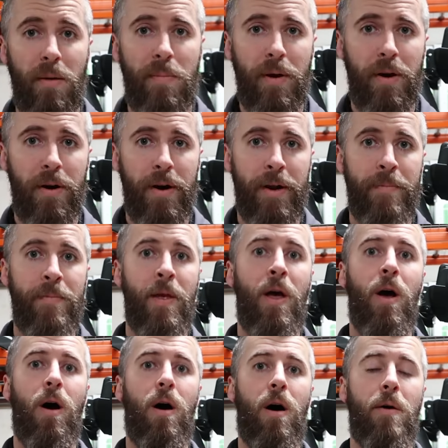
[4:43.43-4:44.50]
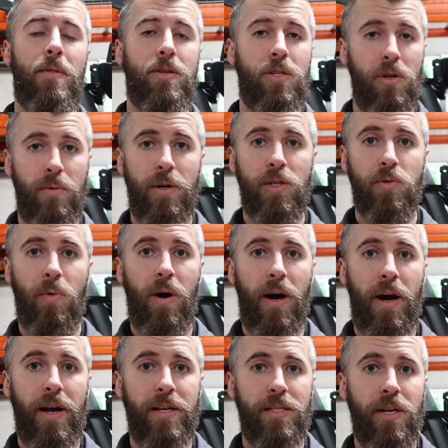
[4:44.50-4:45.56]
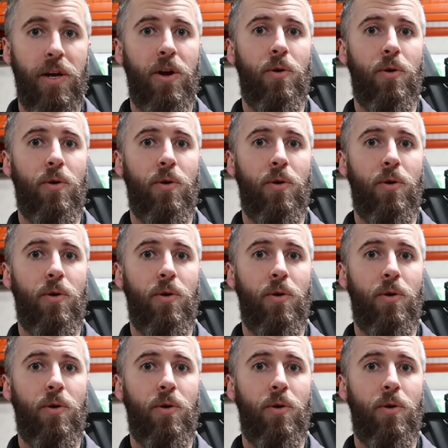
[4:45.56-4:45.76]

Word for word: bearing on the two inch wides,